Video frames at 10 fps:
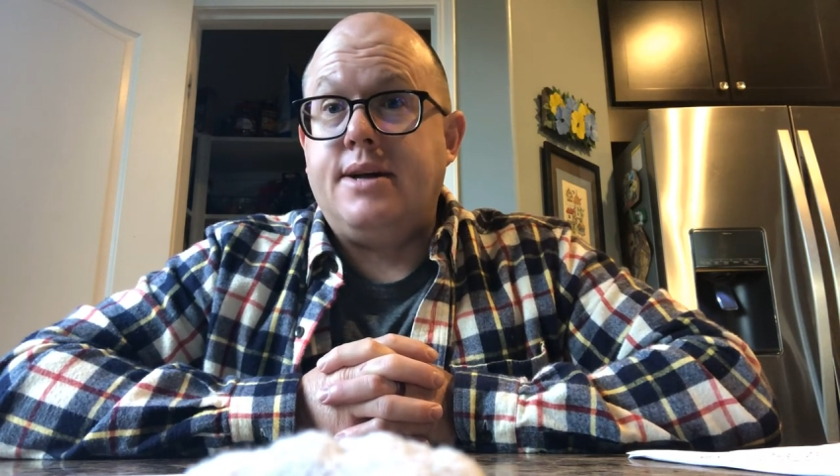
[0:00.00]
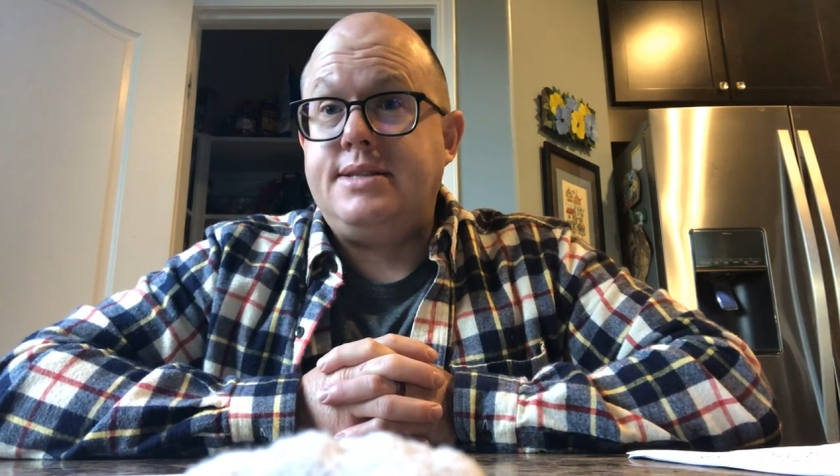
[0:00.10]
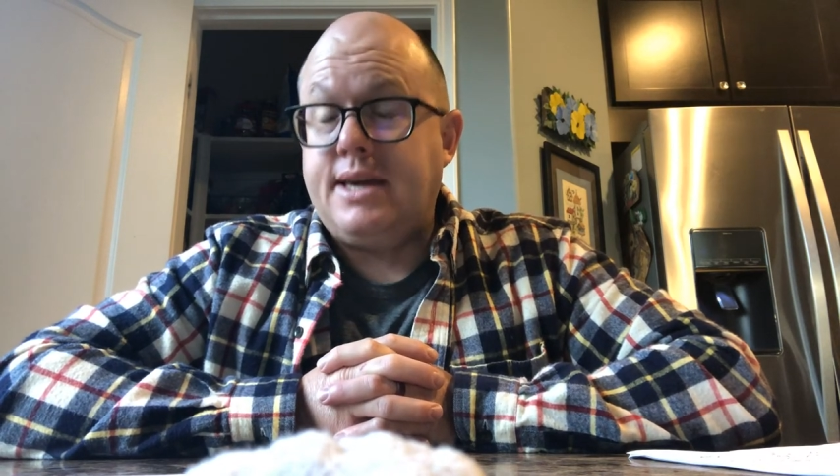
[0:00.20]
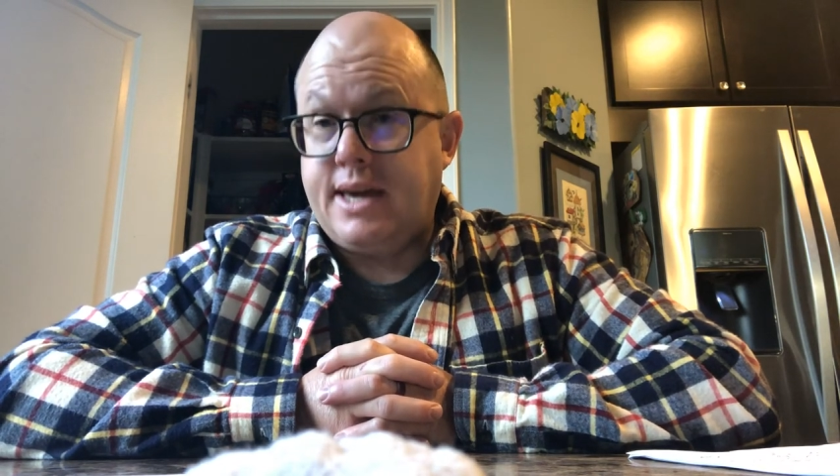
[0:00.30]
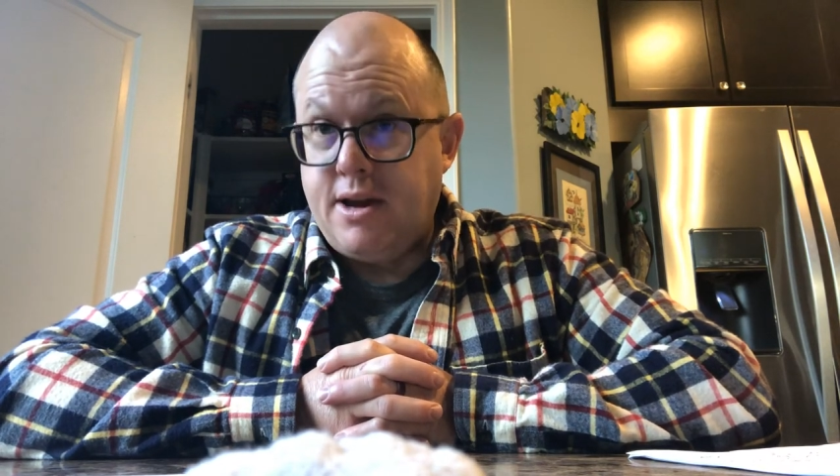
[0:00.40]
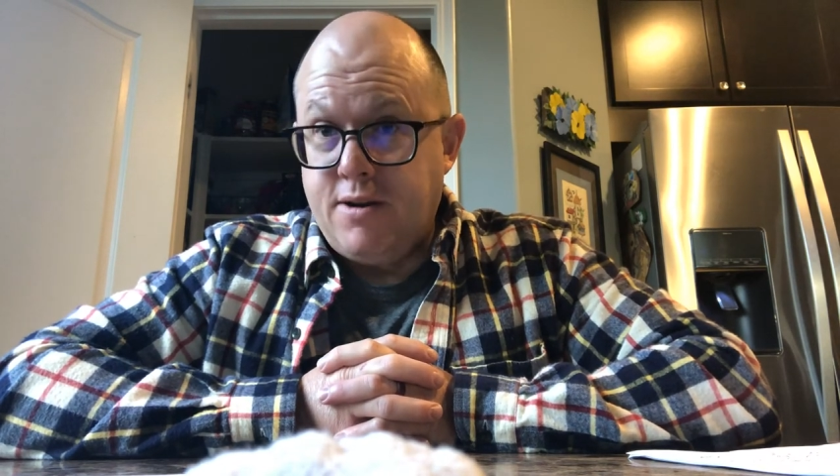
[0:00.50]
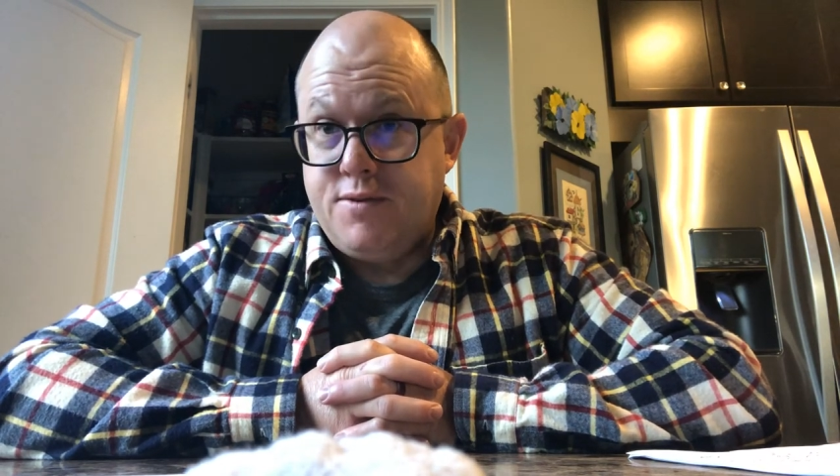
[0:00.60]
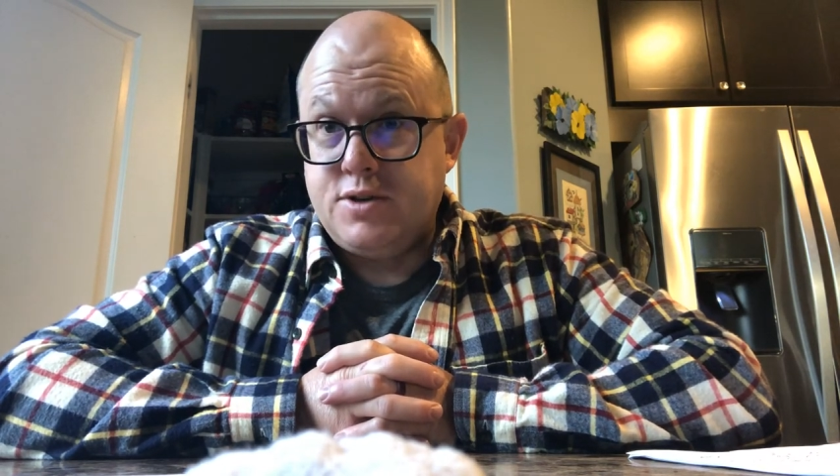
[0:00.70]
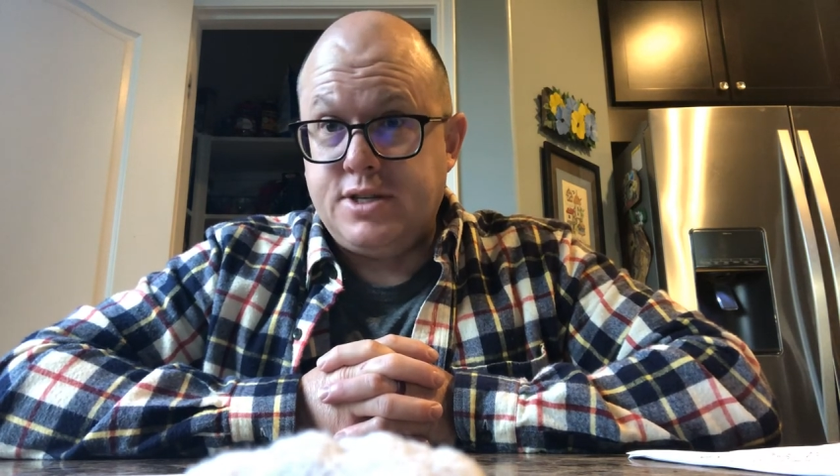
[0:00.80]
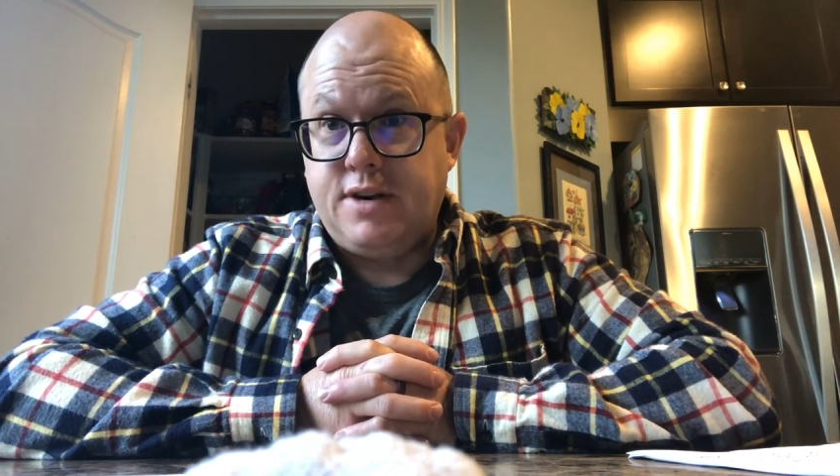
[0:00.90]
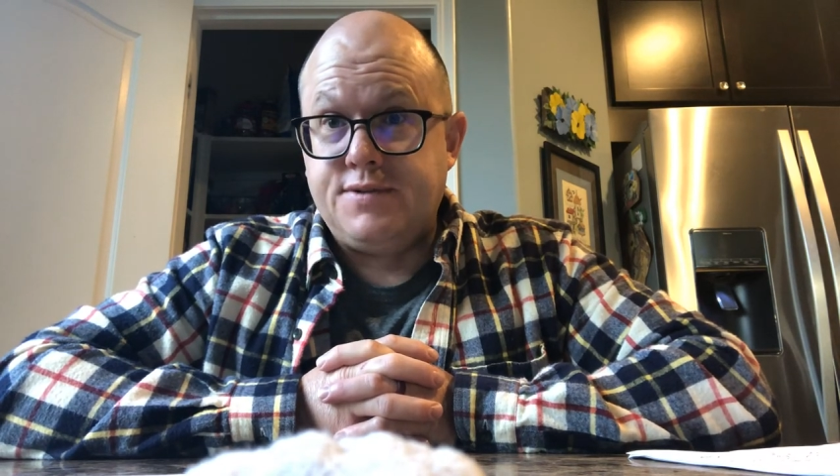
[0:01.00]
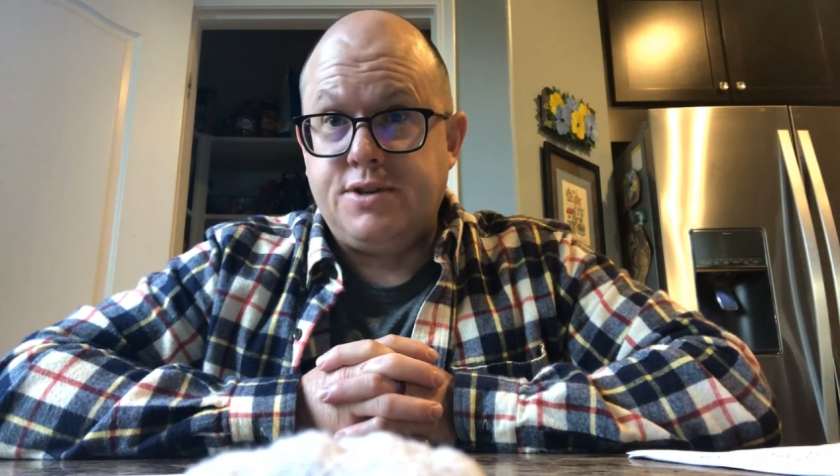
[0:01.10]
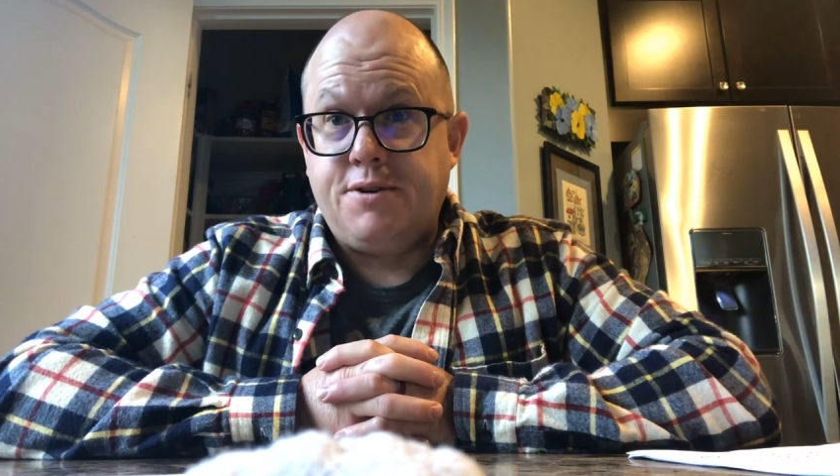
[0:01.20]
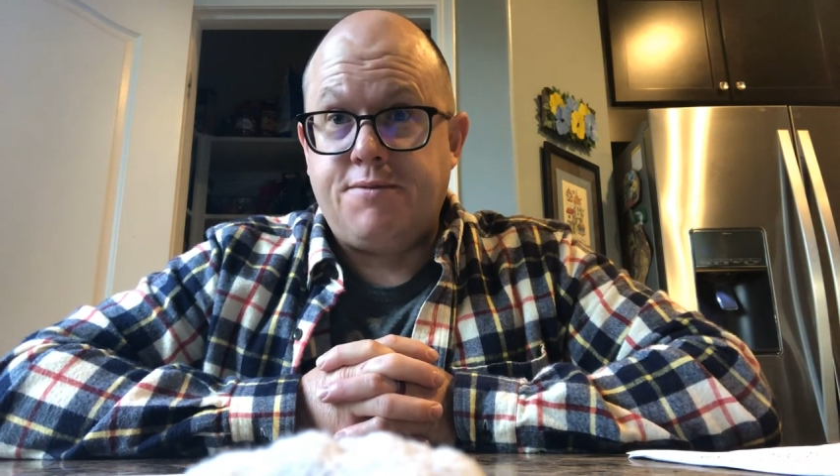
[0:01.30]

Take care of yourselves and your